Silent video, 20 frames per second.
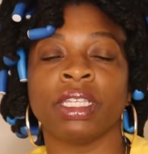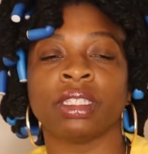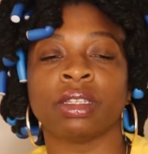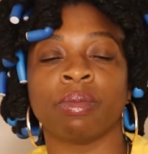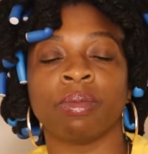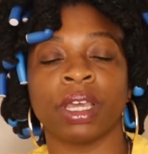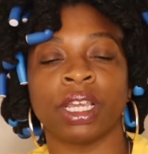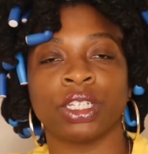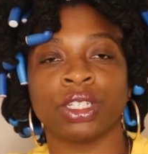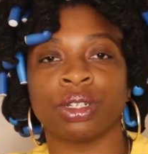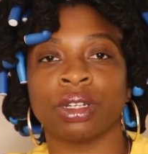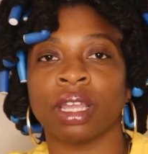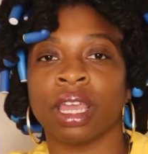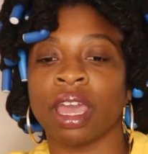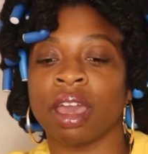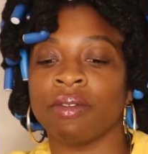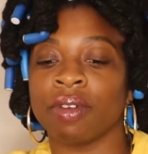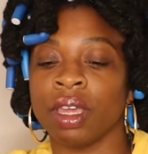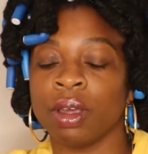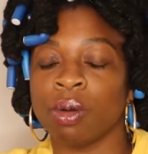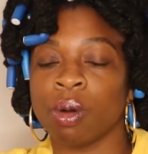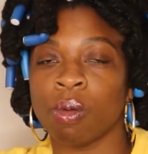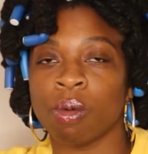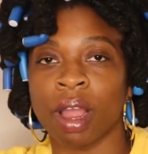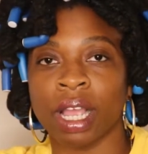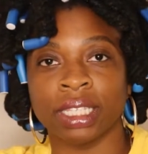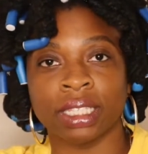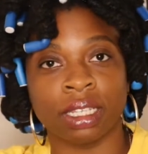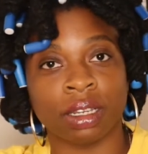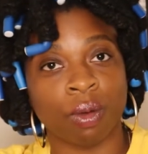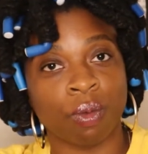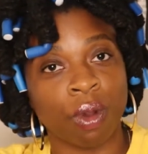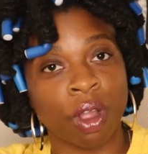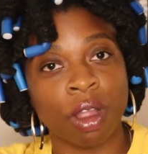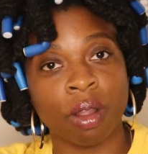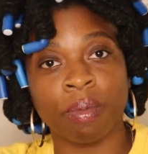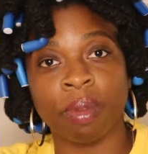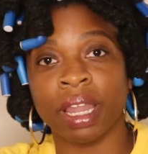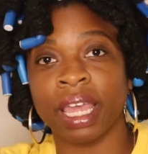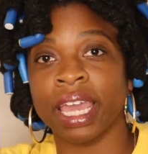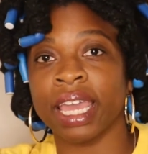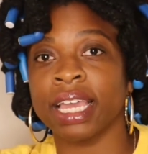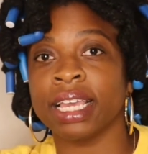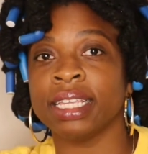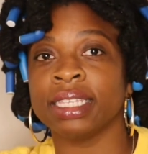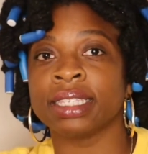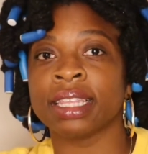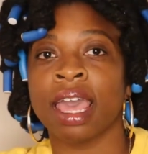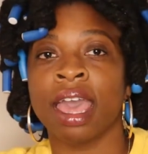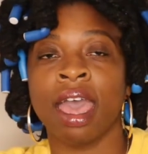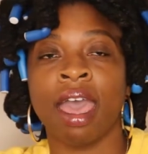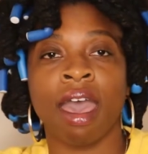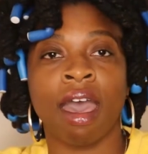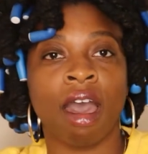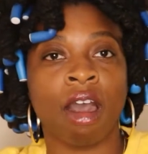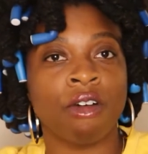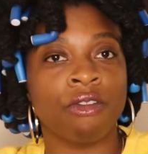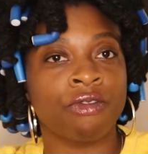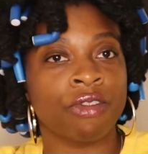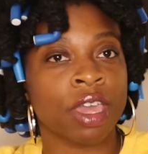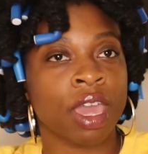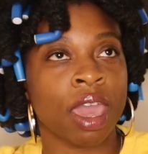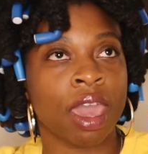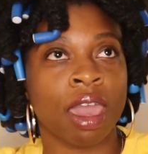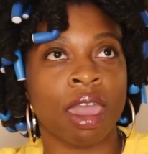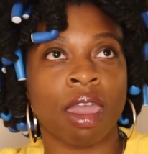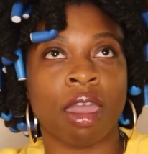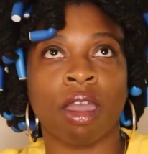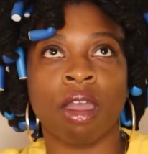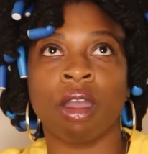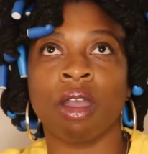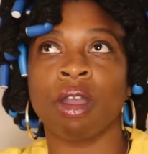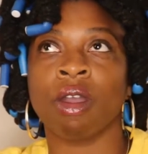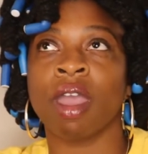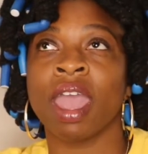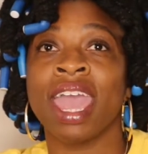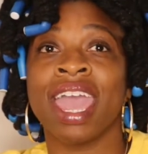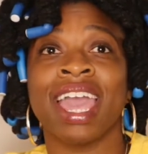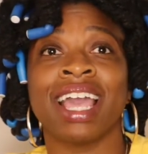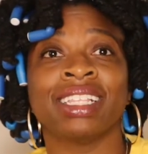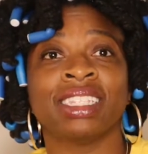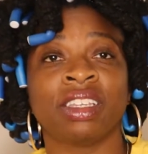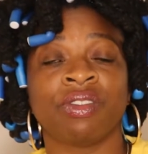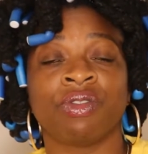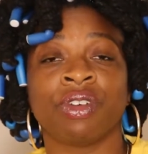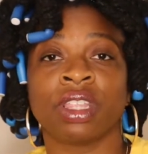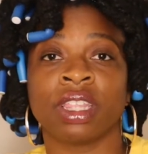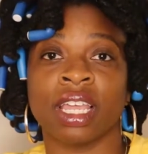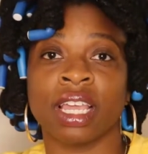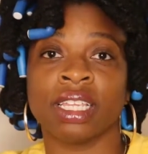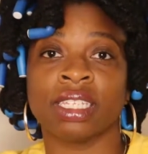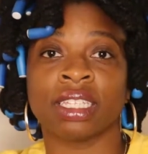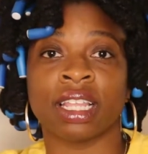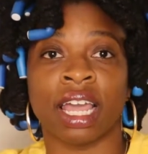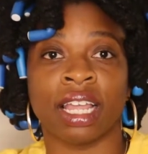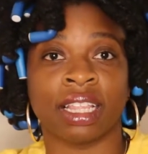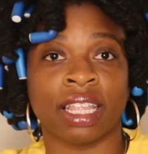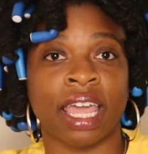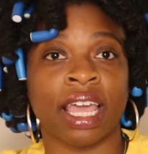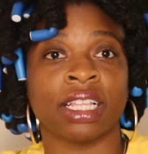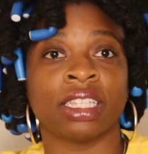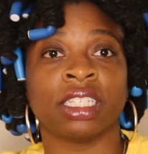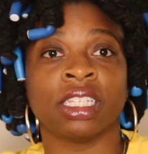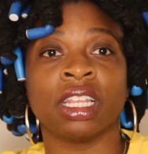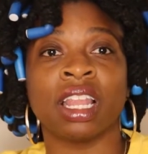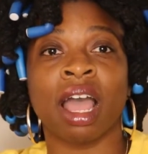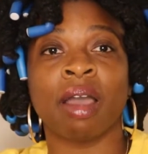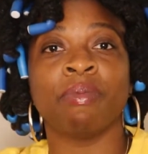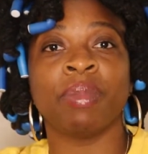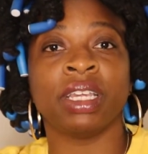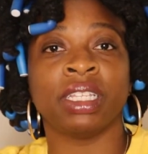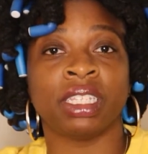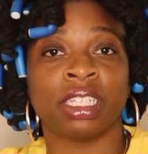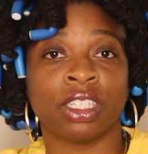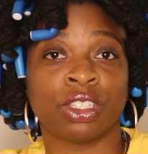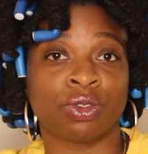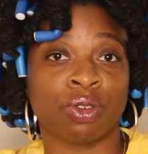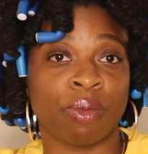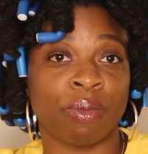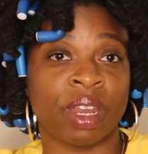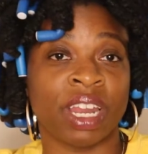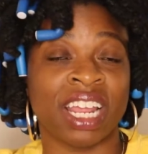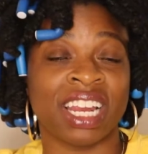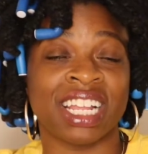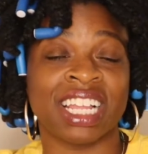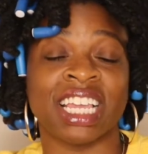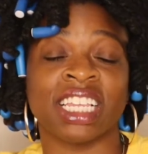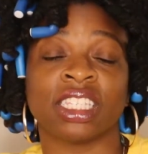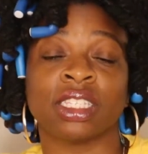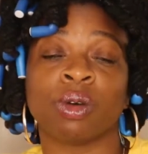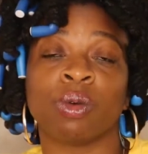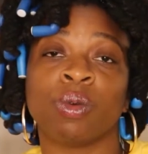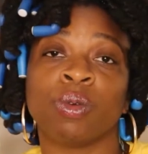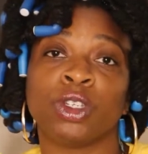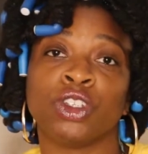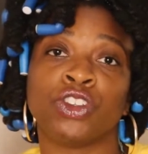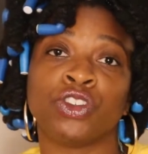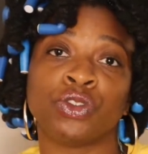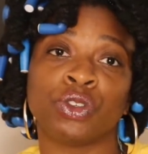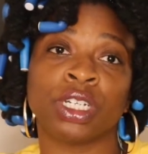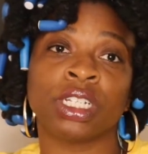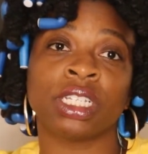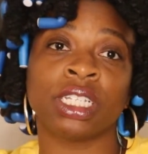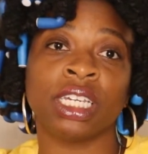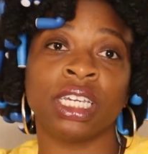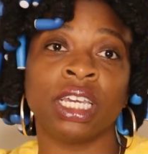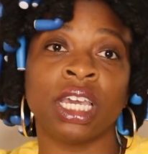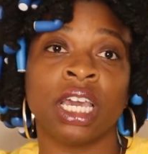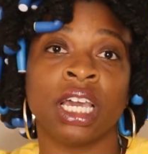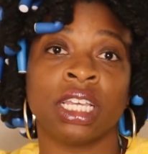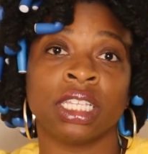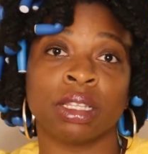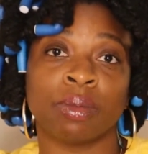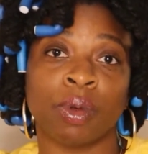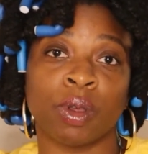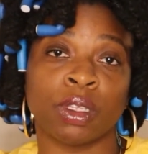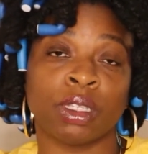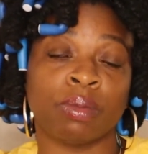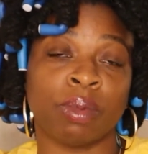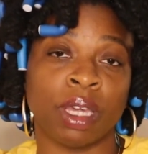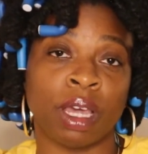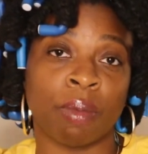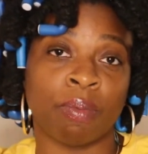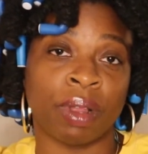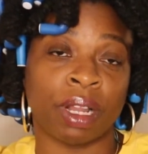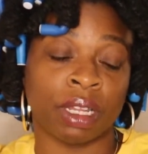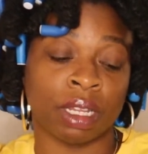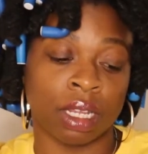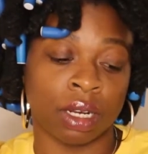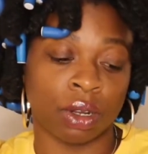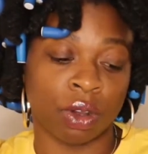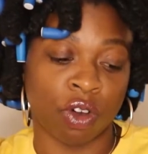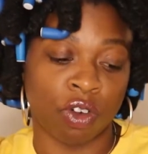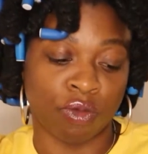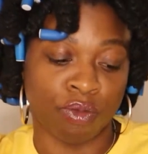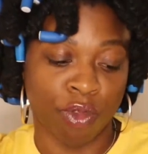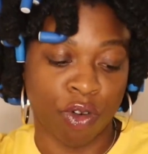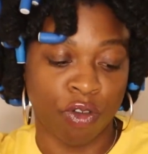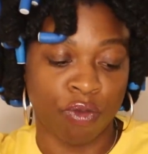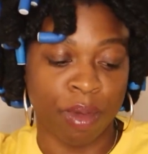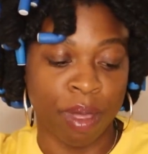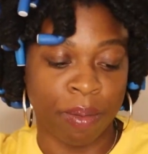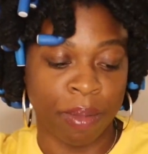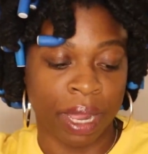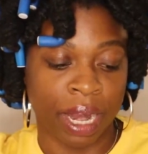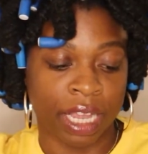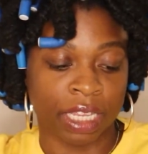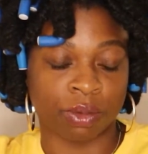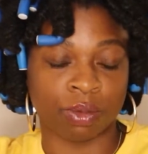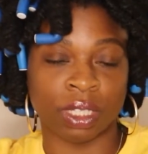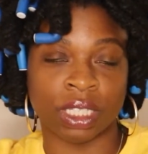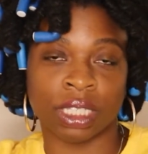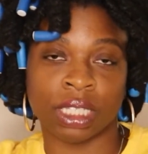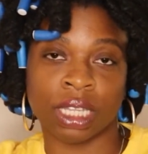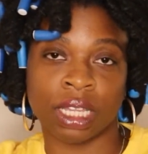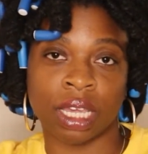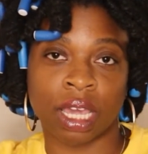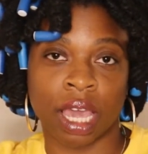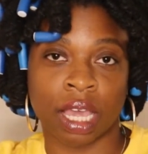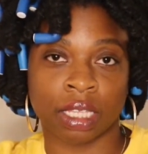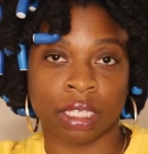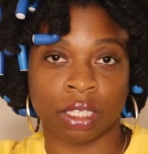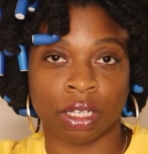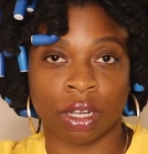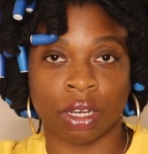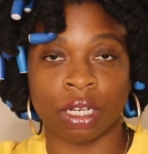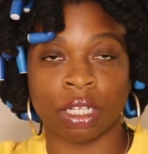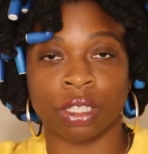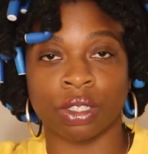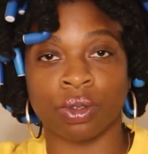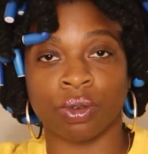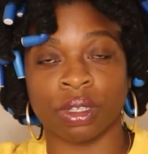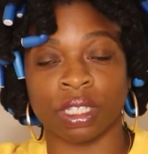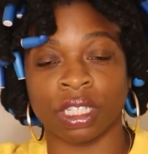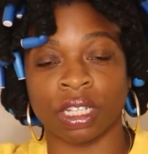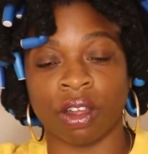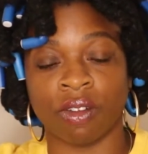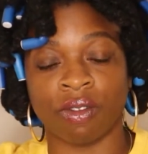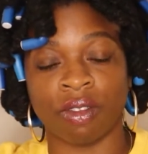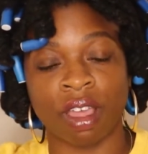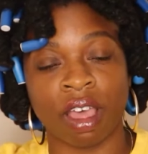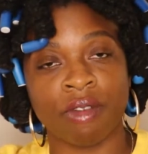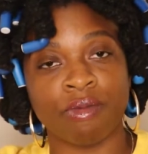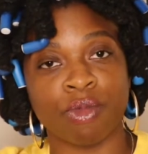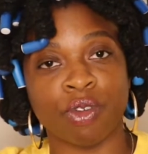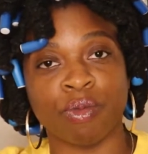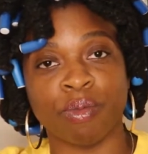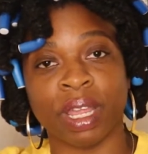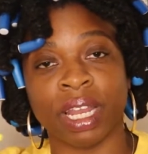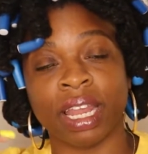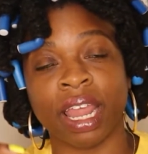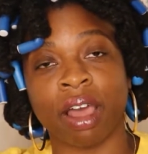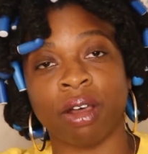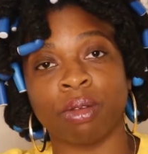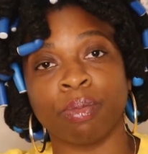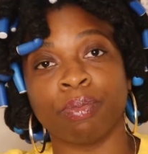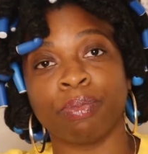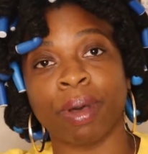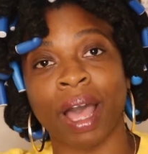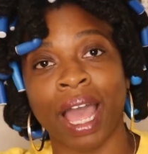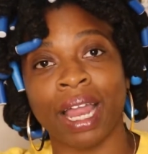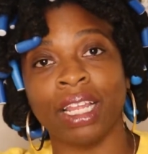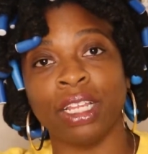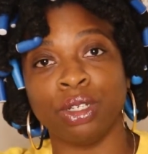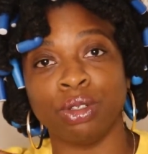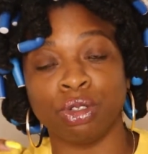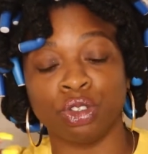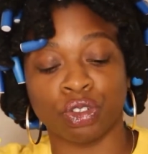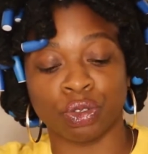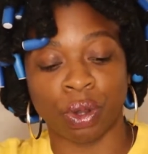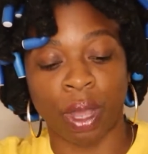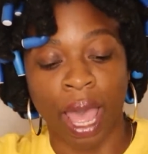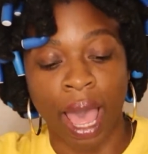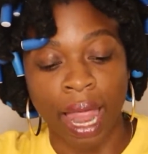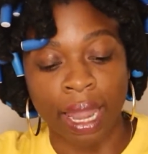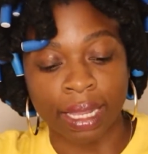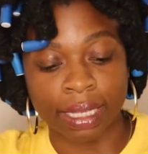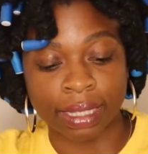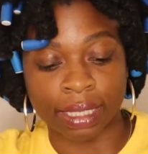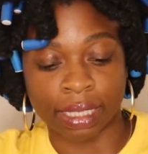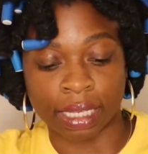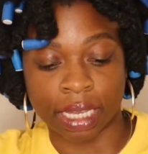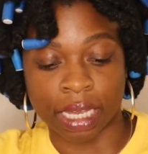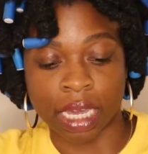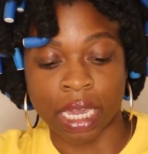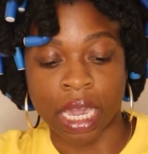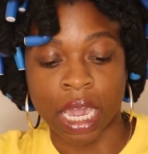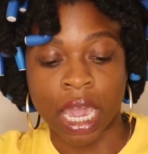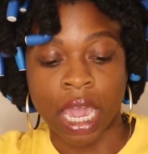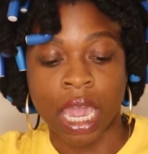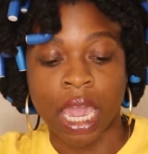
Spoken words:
So making sure they have equal rights in the workplace, healthcare, and different things like that, to not be discriminated against. So it was strictly supposed to be a political movement, but as we see, it has turned into a self-love movement. Now, body neutrality